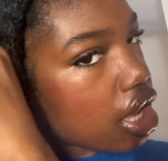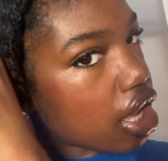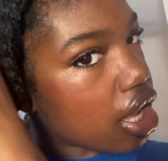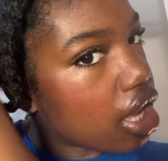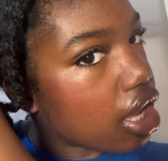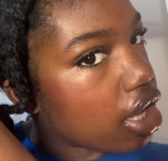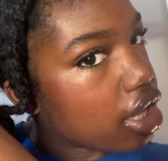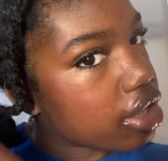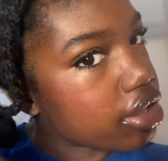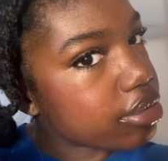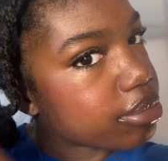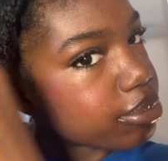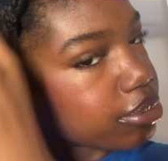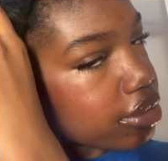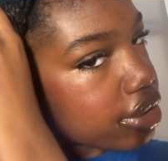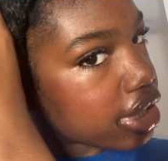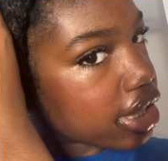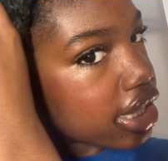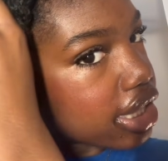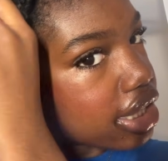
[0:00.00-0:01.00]

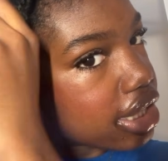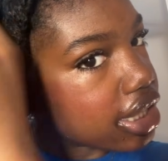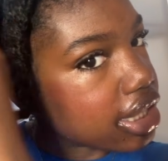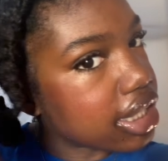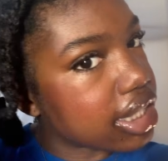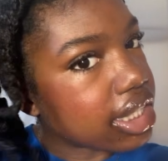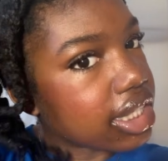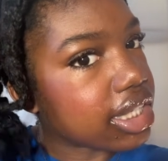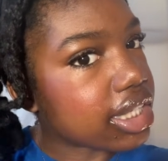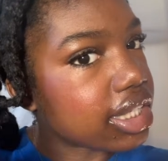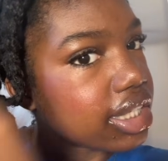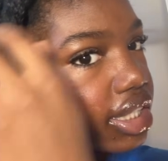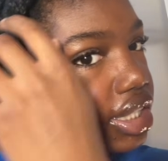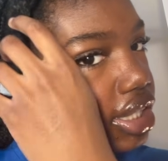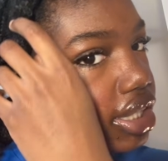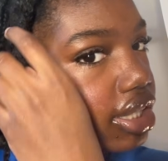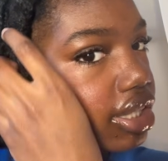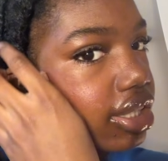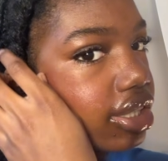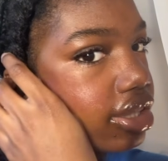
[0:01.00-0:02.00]
unbraiding.
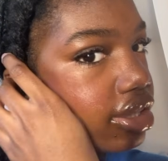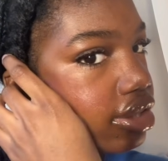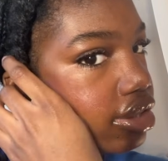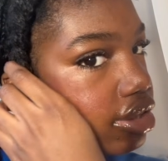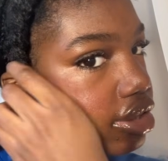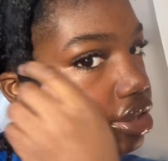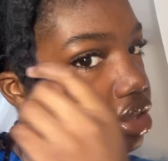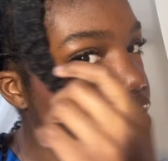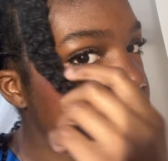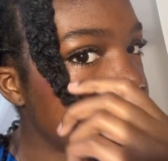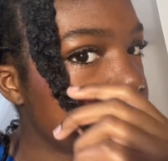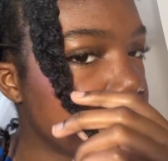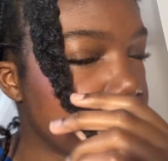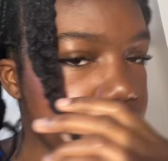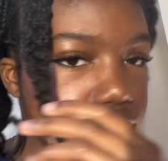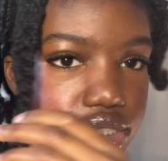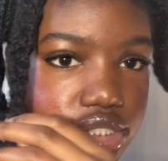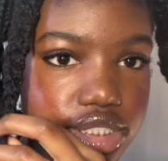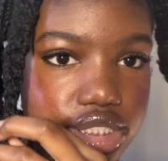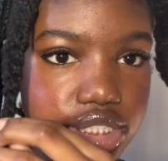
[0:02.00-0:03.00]
You
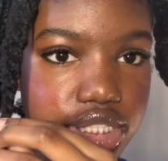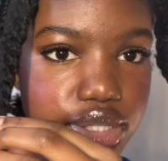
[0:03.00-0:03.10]
can see the